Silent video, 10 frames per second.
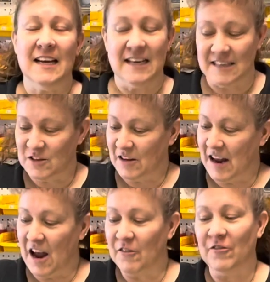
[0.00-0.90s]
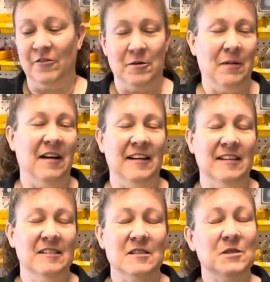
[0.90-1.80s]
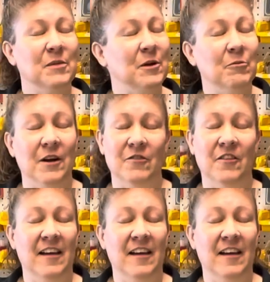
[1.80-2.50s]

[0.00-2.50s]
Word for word: It's everybody spending whatever they